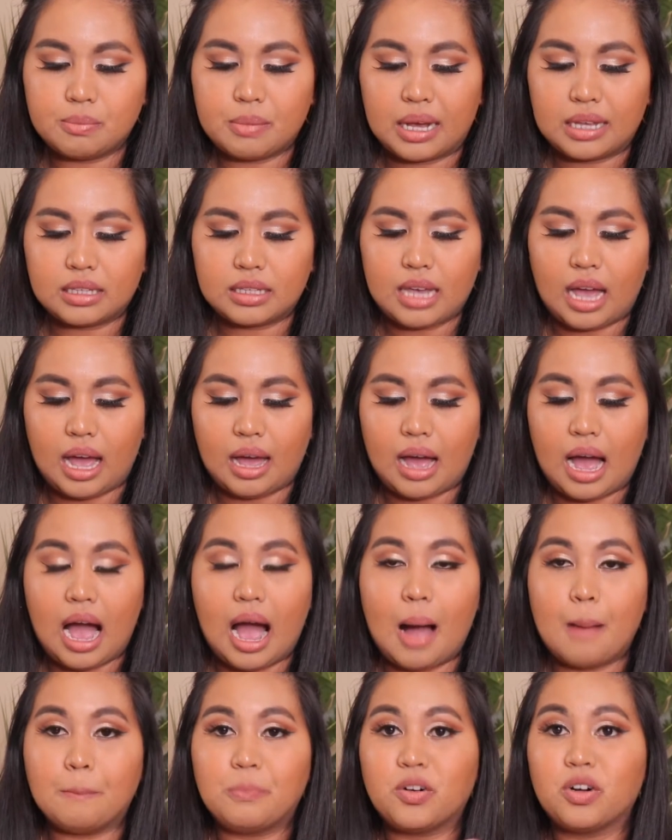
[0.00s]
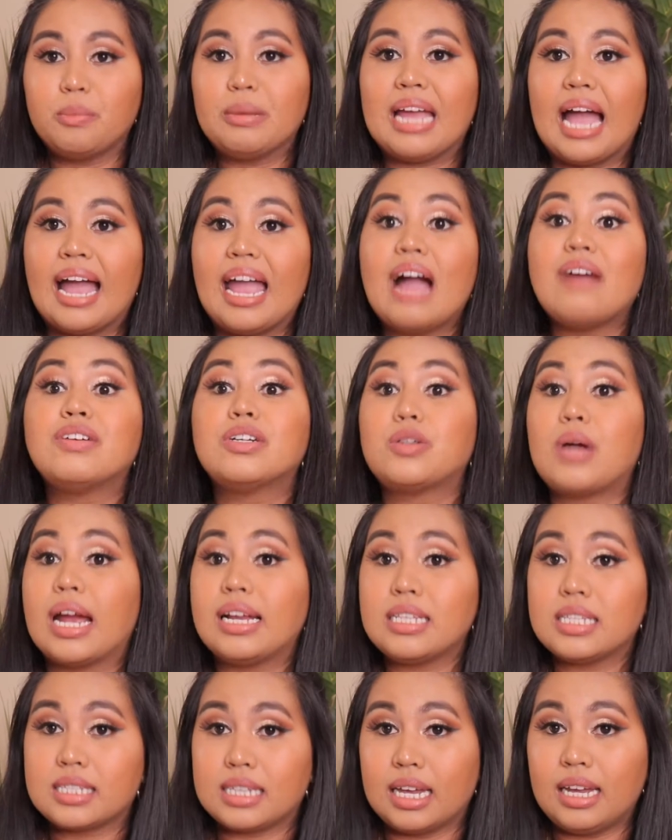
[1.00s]
But yeah, for me, I have a
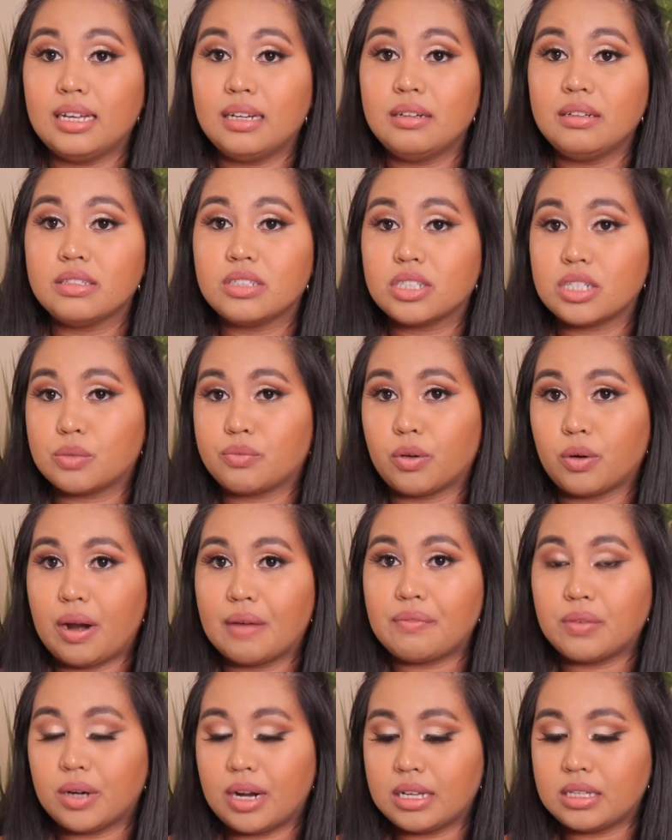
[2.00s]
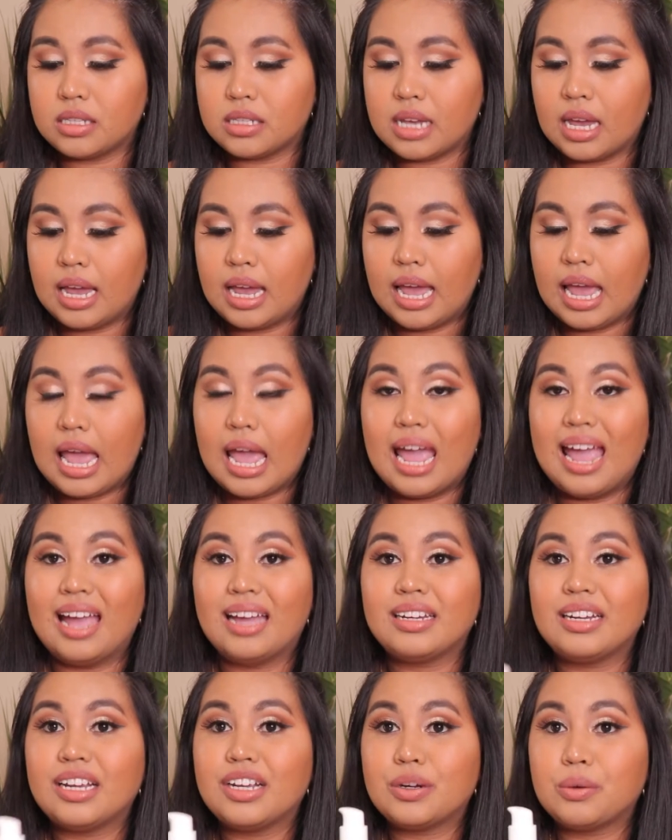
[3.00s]
dry skin, just for reference,
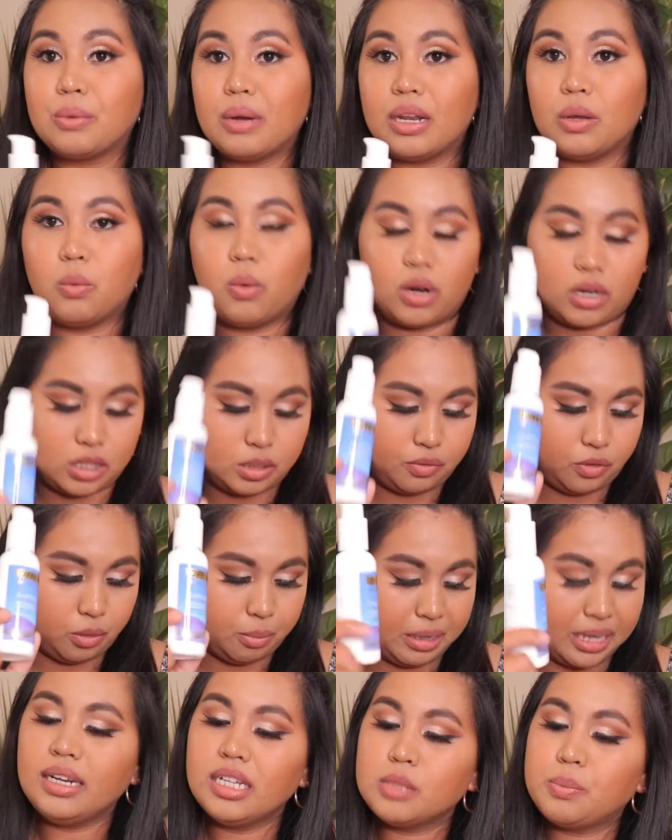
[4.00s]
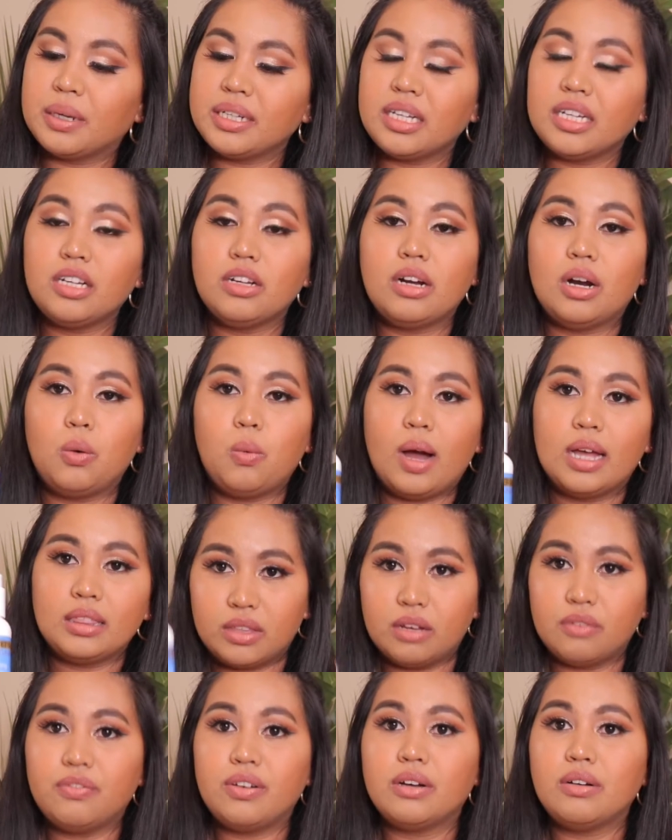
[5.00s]
and it really works for me. This particular
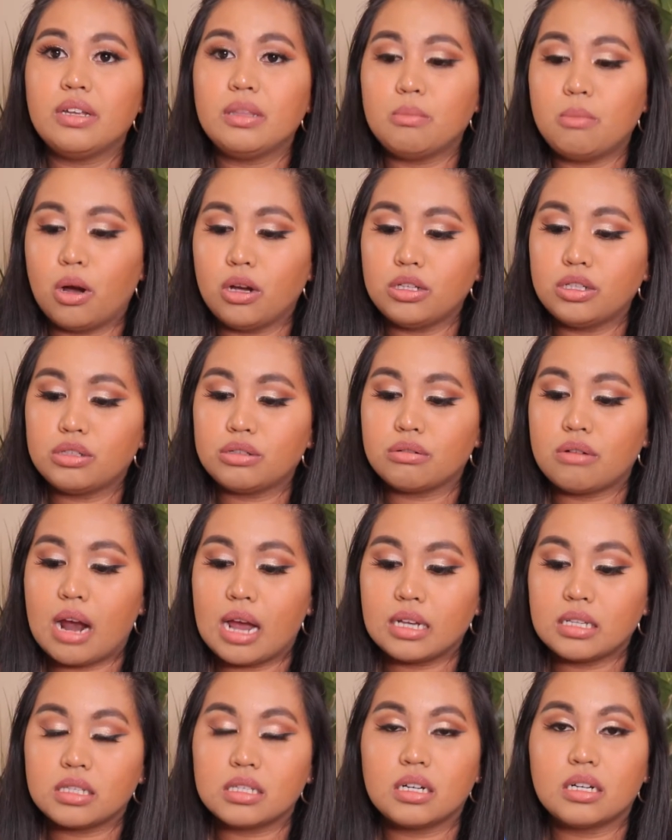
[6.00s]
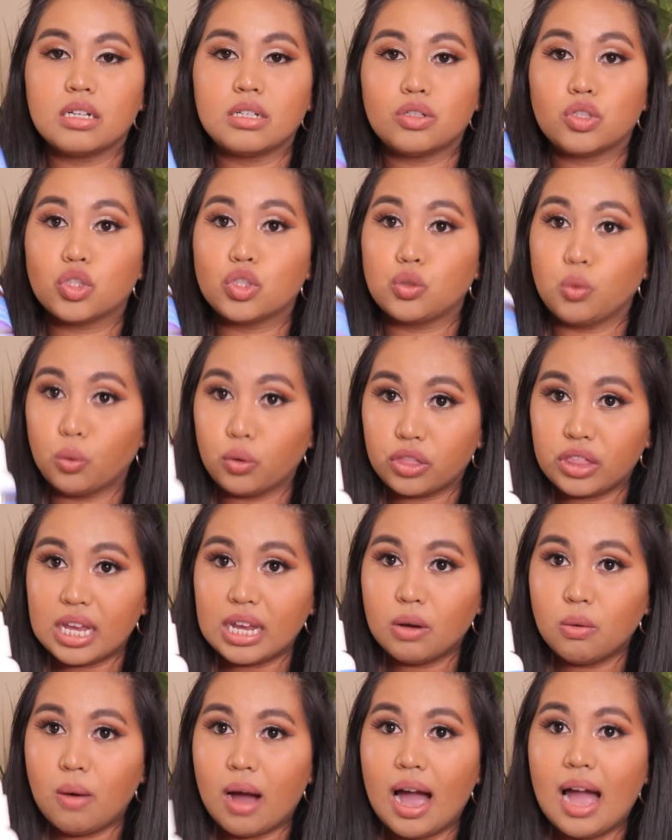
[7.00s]
one, different moisturizer
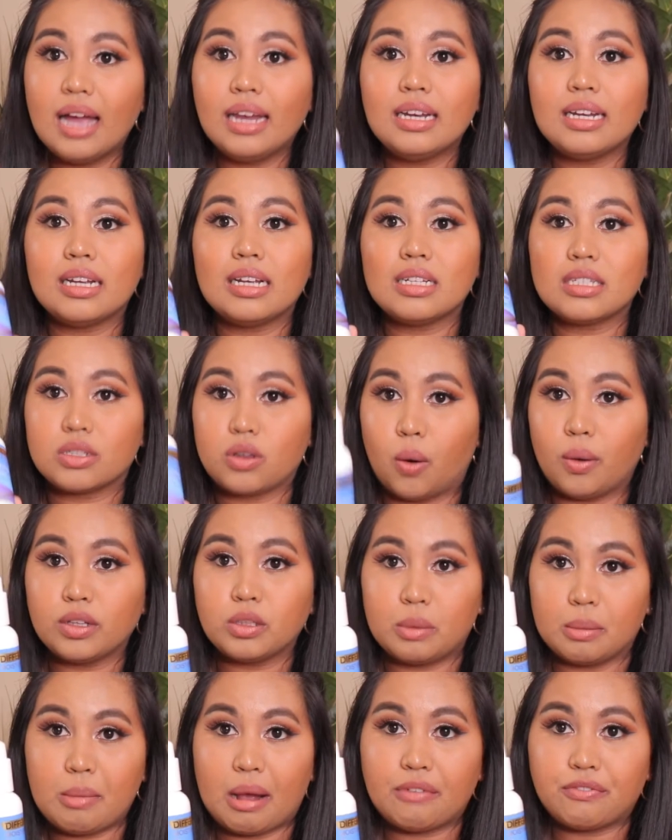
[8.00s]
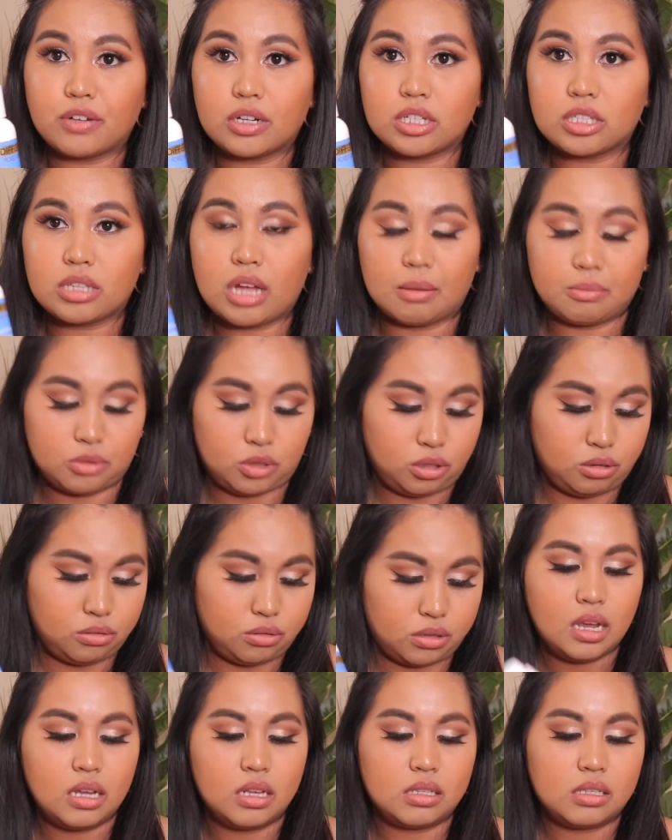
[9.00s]
soothing one, is going to be my first time to
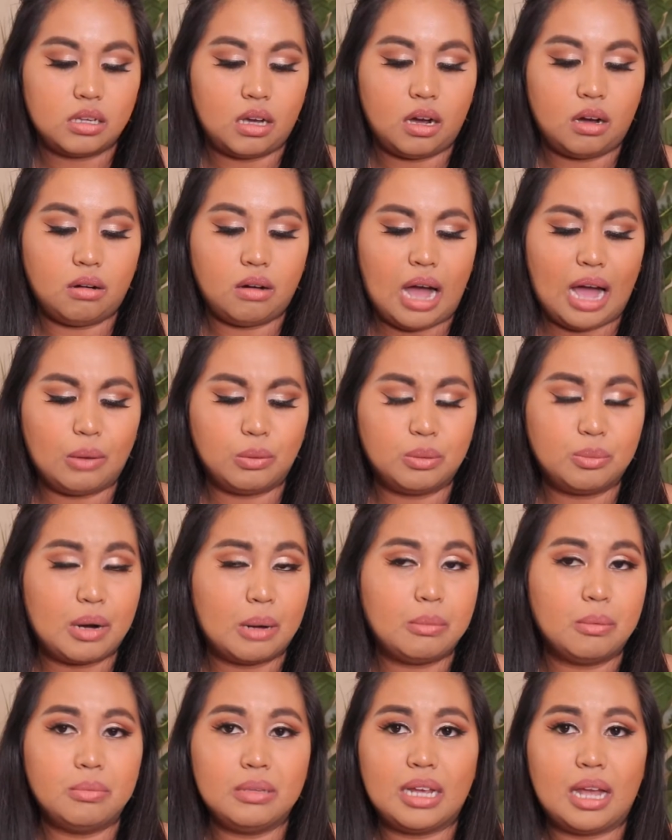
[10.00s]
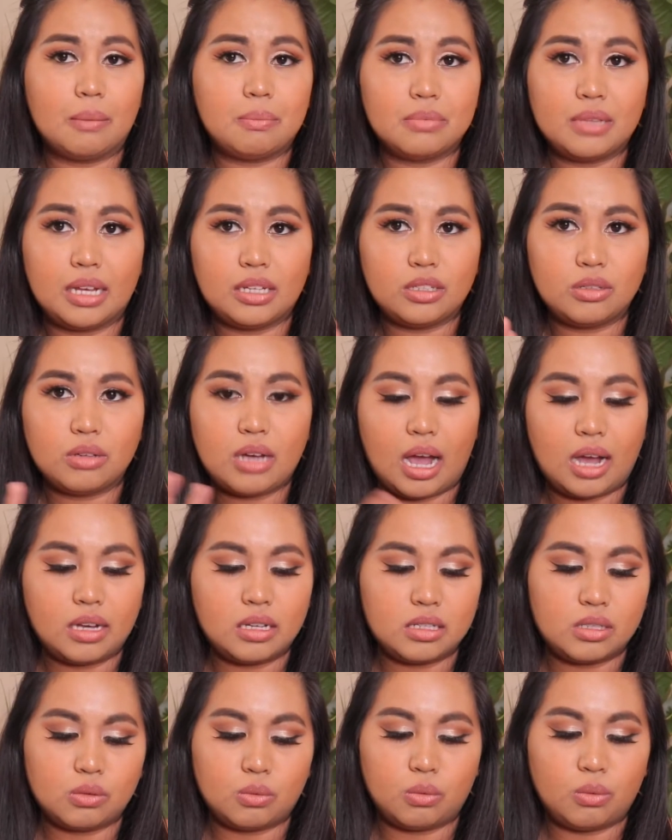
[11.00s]
use, so I will probably update you
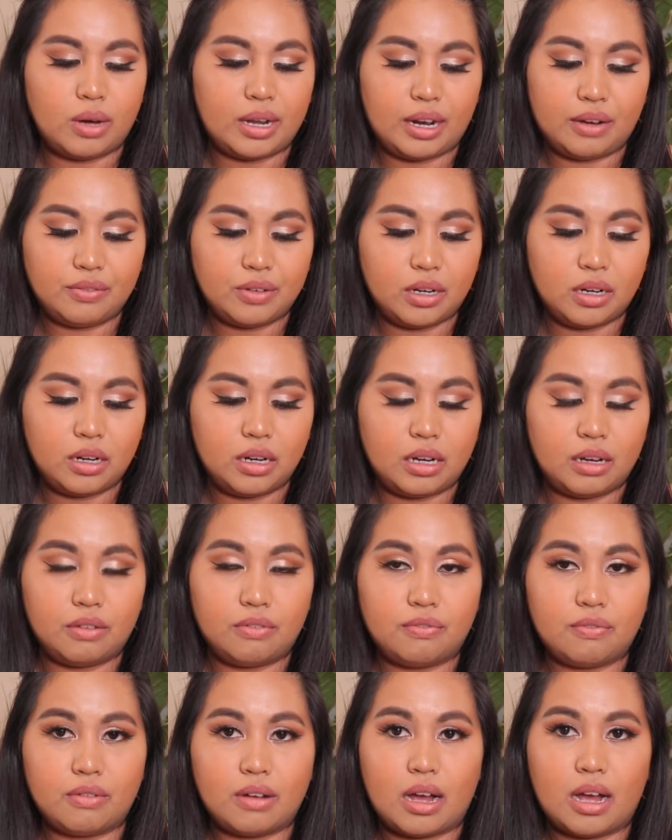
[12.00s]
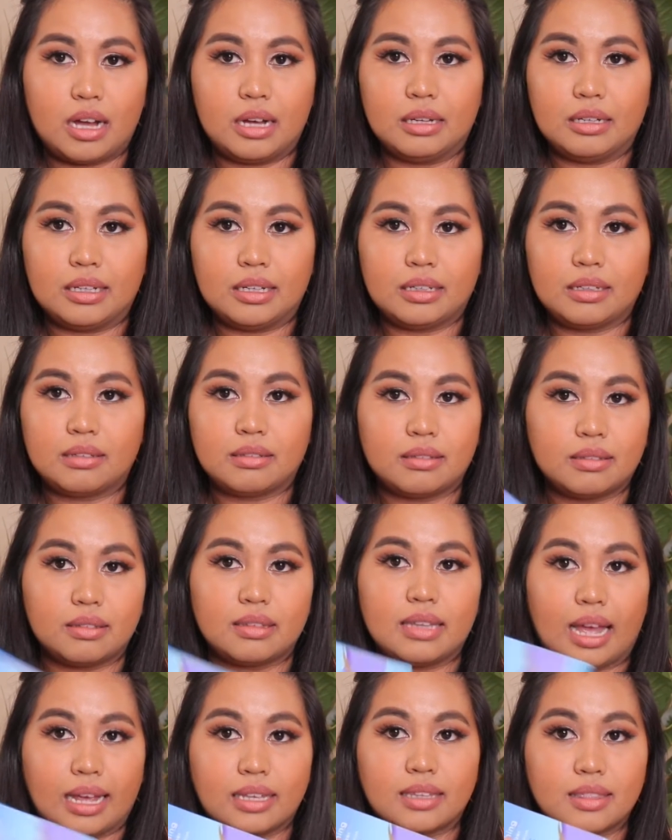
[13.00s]
guys whatever if I
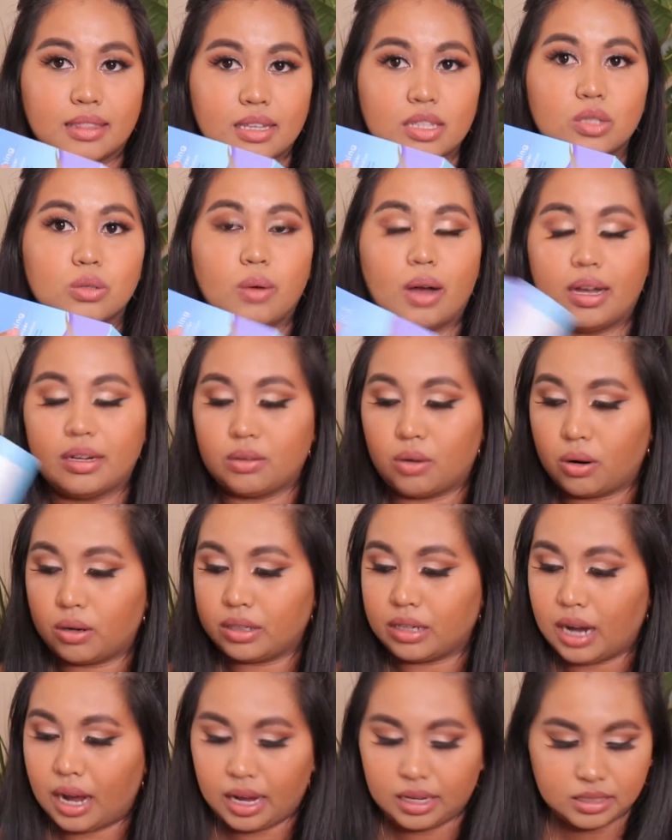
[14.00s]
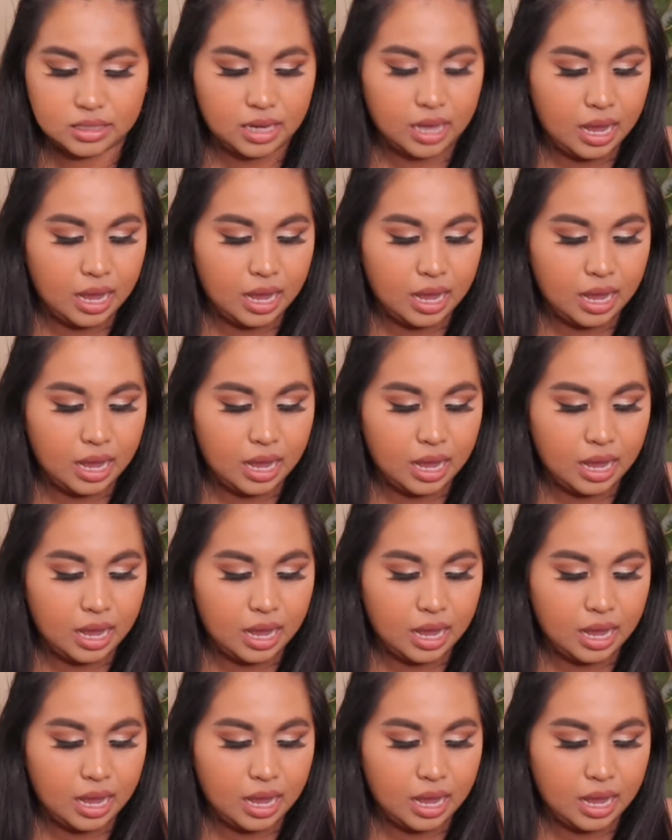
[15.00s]
like this one or not.